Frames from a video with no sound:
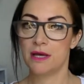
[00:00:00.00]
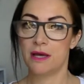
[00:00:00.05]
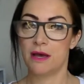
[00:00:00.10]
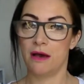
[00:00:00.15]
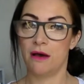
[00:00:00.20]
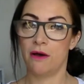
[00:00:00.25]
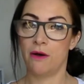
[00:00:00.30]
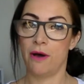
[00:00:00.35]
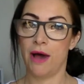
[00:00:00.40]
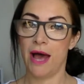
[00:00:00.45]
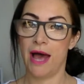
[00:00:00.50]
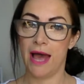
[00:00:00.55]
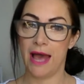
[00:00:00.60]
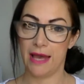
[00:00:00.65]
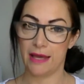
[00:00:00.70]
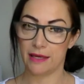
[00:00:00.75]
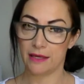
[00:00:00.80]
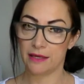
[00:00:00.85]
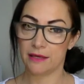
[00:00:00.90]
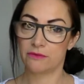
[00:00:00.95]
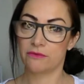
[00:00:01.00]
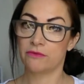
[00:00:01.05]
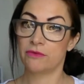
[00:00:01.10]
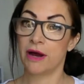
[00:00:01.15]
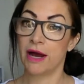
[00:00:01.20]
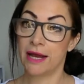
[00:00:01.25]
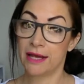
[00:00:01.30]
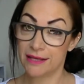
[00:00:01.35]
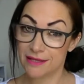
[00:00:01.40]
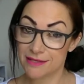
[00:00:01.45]
Oh heck,
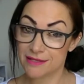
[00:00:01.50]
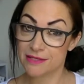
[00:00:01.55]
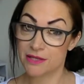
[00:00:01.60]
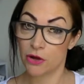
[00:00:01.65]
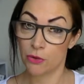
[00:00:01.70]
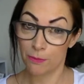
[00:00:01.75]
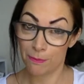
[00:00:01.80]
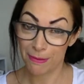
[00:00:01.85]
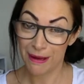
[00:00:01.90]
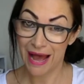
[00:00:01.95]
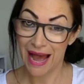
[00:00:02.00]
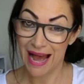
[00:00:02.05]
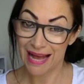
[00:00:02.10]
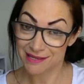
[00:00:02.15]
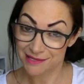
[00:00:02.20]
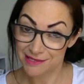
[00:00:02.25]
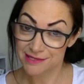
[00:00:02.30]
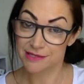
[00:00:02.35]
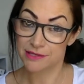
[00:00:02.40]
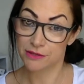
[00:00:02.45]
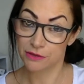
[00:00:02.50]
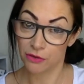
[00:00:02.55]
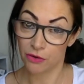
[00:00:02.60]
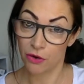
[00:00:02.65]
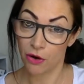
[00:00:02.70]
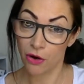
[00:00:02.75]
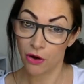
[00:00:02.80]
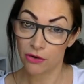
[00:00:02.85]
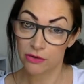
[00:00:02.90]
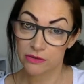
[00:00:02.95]
right? So past
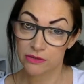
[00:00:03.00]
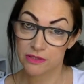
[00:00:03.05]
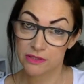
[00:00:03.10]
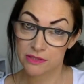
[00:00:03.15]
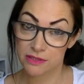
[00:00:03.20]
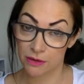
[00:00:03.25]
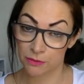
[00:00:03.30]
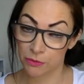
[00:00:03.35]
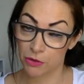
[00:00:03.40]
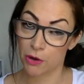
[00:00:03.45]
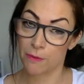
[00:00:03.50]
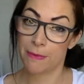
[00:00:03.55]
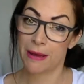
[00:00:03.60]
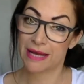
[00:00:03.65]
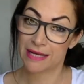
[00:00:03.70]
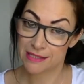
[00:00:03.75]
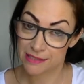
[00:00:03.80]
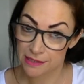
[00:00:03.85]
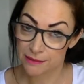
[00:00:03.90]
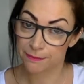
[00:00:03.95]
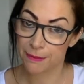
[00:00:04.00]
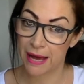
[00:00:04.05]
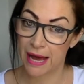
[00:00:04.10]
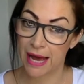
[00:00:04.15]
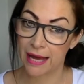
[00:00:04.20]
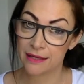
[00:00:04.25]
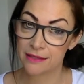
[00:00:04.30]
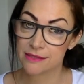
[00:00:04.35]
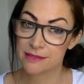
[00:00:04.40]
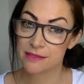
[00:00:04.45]
thoughts, I'm going back into the
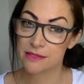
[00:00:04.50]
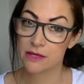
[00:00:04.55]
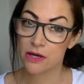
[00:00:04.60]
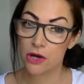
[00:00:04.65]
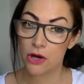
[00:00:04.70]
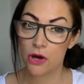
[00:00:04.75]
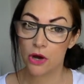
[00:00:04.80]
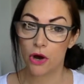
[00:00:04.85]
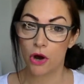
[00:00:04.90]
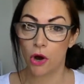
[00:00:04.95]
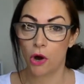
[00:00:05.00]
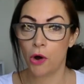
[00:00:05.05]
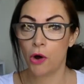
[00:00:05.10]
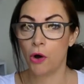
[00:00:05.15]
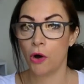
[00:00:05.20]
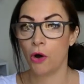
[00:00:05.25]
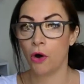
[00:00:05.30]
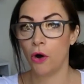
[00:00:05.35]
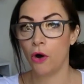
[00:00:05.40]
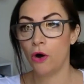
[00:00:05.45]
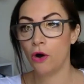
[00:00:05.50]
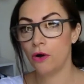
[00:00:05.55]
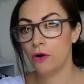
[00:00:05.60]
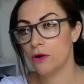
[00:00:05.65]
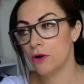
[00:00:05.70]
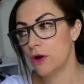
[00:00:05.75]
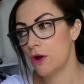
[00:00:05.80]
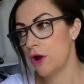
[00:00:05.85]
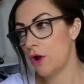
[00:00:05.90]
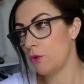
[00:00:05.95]
past. Or
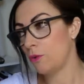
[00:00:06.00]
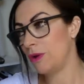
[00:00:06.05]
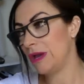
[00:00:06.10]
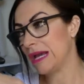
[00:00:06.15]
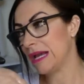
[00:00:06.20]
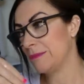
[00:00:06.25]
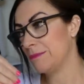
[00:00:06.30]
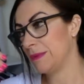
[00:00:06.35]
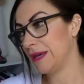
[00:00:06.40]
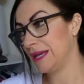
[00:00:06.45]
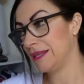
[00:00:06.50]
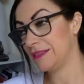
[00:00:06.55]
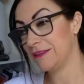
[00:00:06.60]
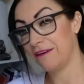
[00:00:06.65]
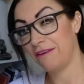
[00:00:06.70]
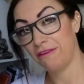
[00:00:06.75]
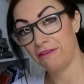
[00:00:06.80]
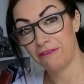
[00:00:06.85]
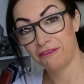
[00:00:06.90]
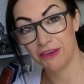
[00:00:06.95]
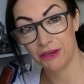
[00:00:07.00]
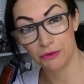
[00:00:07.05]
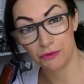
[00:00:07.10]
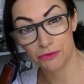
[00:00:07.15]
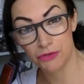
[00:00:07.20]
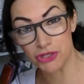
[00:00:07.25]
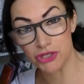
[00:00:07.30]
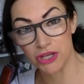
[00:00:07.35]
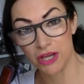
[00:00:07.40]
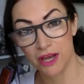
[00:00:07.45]
we can be in the
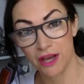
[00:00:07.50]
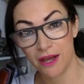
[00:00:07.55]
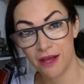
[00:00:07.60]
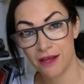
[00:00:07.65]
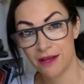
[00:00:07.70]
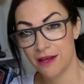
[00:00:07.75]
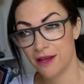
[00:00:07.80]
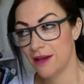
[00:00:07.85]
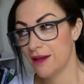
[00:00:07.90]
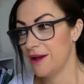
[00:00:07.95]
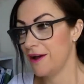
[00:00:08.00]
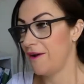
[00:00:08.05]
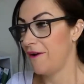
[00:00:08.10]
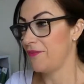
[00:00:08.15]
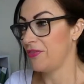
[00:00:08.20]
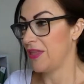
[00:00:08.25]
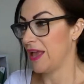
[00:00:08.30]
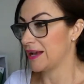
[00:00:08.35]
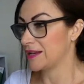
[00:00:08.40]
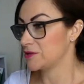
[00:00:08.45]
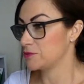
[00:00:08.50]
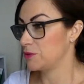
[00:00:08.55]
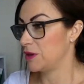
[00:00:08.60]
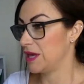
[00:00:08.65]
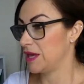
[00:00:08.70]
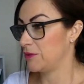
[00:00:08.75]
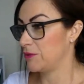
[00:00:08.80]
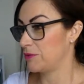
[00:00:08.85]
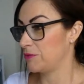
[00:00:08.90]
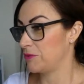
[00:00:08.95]
future. Next
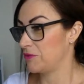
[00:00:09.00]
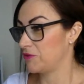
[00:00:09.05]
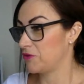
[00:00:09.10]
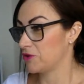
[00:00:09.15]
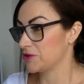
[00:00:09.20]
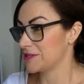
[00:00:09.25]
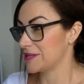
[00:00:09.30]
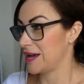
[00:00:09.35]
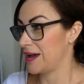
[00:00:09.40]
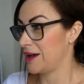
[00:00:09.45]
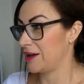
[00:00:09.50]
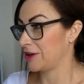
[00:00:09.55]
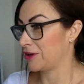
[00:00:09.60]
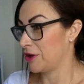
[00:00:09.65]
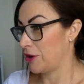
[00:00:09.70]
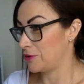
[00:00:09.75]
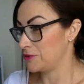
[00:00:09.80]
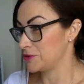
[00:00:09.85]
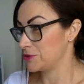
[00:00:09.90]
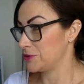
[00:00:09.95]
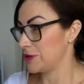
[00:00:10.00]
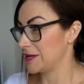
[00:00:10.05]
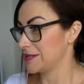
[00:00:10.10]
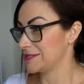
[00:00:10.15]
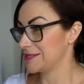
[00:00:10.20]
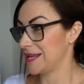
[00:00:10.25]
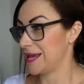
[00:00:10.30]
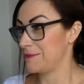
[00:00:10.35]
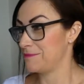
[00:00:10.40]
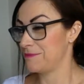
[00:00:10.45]
week when we've got to go and do that
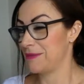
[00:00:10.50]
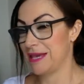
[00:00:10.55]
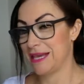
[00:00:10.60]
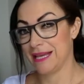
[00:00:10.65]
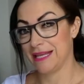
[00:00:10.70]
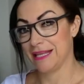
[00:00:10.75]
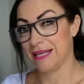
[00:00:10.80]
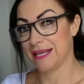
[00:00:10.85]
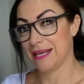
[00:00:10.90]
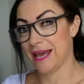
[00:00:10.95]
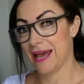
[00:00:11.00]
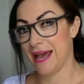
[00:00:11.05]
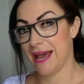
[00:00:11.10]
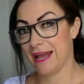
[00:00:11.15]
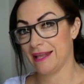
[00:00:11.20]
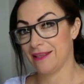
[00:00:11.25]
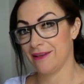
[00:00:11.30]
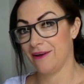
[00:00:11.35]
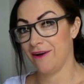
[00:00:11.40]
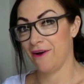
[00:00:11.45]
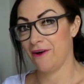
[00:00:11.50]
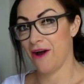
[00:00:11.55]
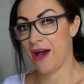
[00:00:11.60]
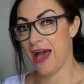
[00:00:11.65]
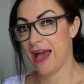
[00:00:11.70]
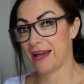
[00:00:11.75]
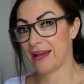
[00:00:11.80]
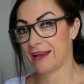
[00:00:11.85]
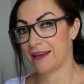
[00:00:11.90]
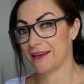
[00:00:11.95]
same meeting again. Oh
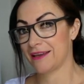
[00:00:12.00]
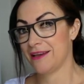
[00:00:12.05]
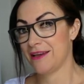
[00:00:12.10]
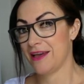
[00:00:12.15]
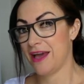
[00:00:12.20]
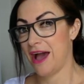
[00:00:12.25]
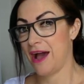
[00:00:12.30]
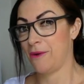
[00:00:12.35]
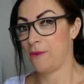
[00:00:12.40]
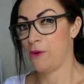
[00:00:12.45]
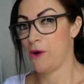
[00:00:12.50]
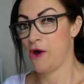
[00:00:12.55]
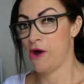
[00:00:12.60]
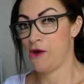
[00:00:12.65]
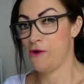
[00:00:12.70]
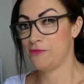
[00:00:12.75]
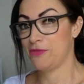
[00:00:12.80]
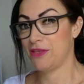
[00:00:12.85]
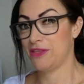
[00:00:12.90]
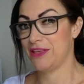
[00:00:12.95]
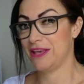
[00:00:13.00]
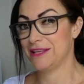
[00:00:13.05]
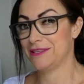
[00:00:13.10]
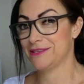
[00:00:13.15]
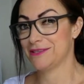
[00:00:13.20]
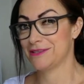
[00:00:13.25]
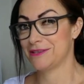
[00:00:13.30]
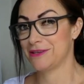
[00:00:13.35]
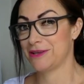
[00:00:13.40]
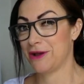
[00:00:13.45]
heck, I will hope that it
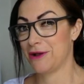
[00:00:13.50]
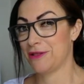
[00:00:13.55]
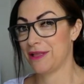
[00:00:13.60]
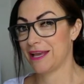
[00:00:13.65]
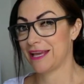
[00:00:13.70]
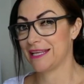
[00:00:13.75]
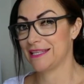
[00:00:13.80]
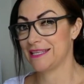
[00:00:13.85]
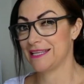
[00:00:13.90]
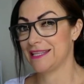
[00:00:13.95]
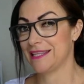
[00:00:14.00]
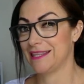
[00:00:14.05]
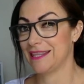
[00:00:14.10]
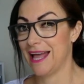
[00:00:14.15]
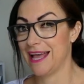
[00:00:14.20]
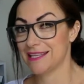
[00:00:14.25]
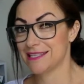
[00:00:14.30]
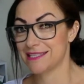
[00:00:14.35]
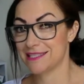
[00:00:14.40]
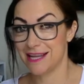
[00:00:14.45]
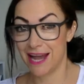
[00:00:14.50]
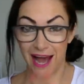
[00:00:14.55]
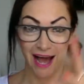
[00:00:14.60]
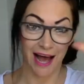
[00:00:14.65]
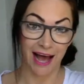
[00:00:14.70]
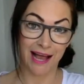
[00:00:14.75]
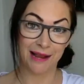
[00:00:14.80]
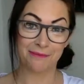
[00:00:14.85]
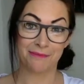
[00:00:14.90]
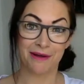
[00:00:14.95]
doesn't go like it did last
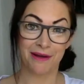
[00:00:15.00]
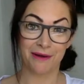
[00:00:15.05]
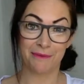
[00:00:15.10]
time.